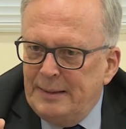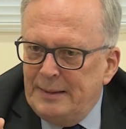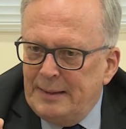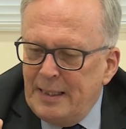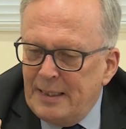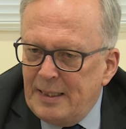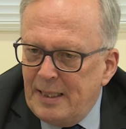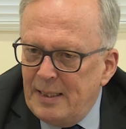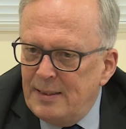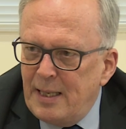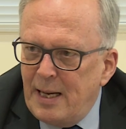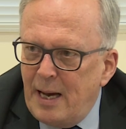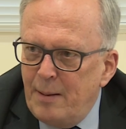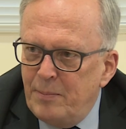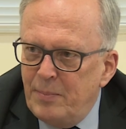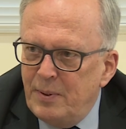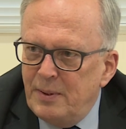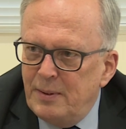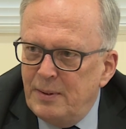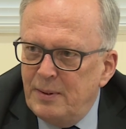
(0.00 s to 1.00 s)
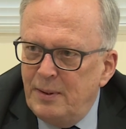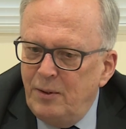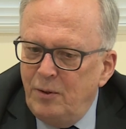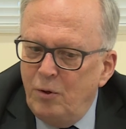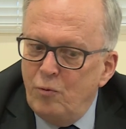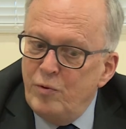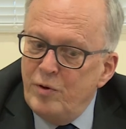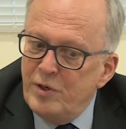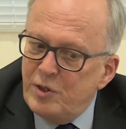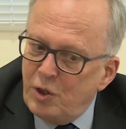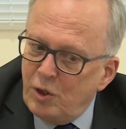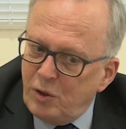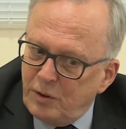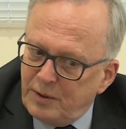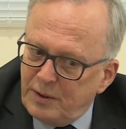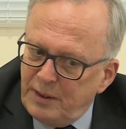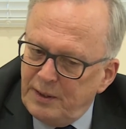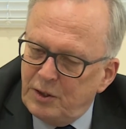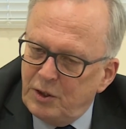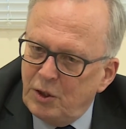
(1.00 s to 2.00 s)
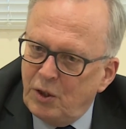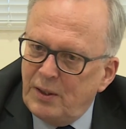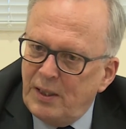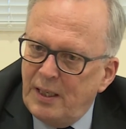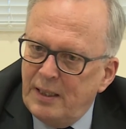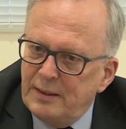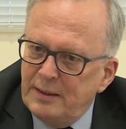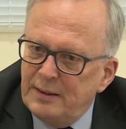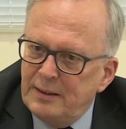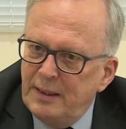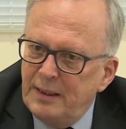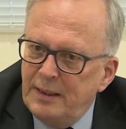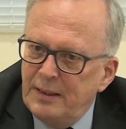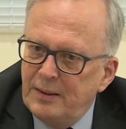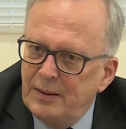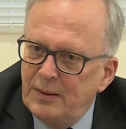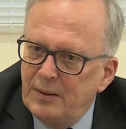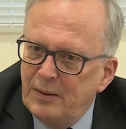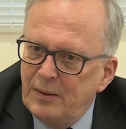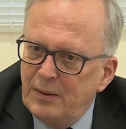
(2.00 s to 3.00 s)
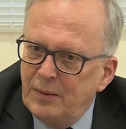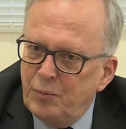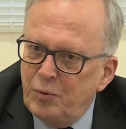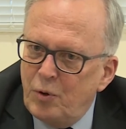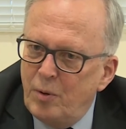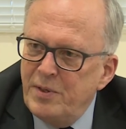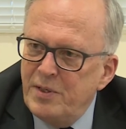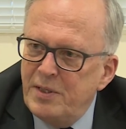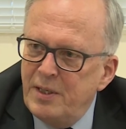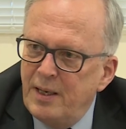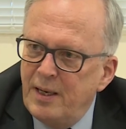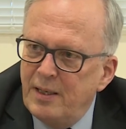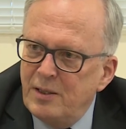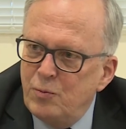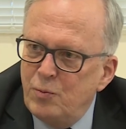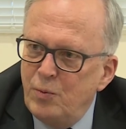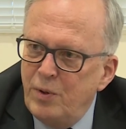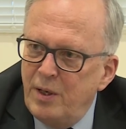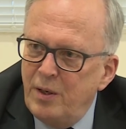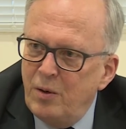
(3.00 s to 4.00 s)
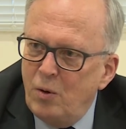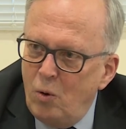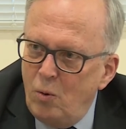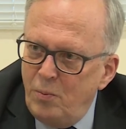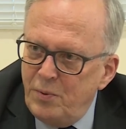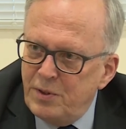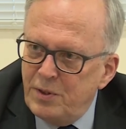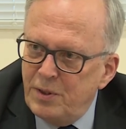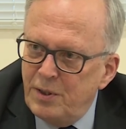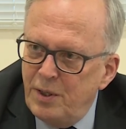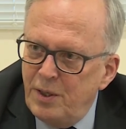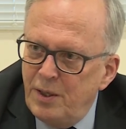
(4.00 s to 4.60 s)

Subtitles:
has happened. The result is not as promising as we hoped.